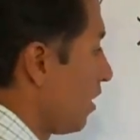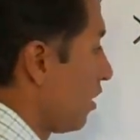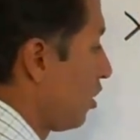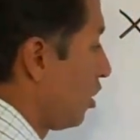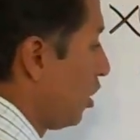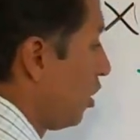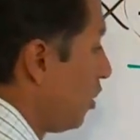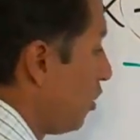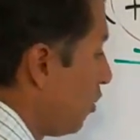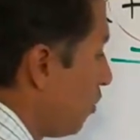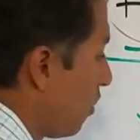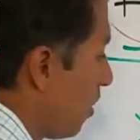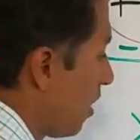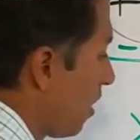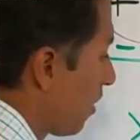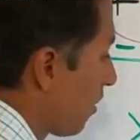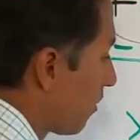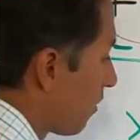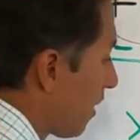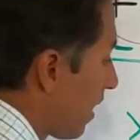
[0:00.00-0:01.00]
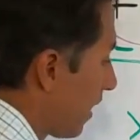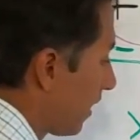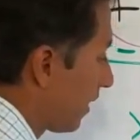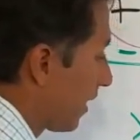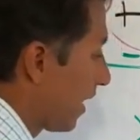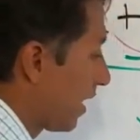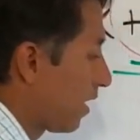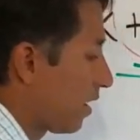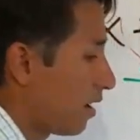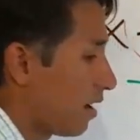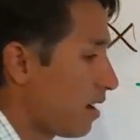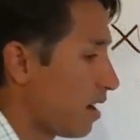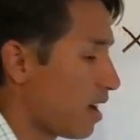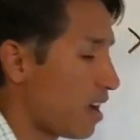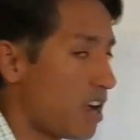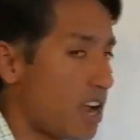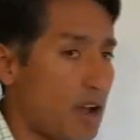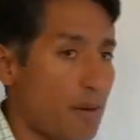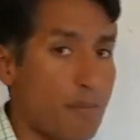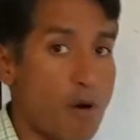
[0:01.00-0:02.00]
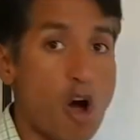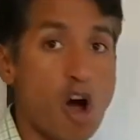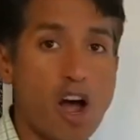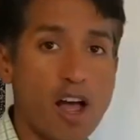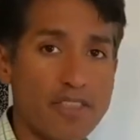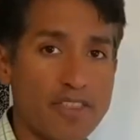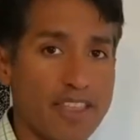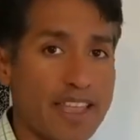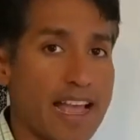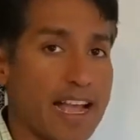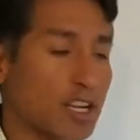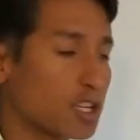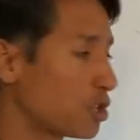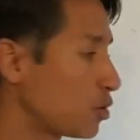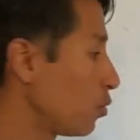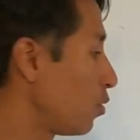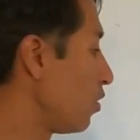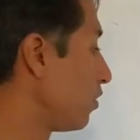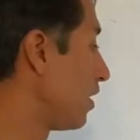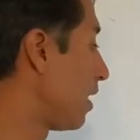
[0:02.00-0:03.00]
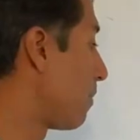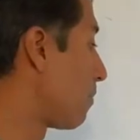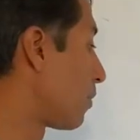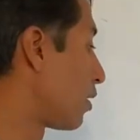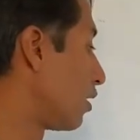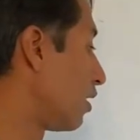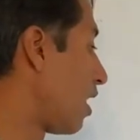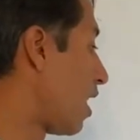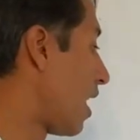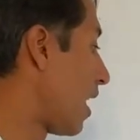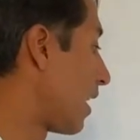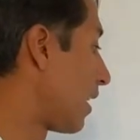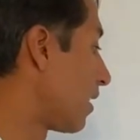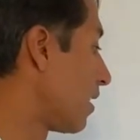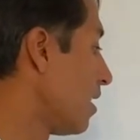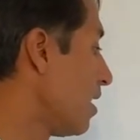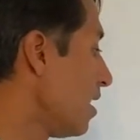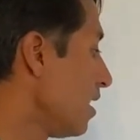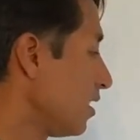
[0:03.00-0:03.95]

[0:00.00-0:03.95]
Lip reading: 2 right there on the actual number line.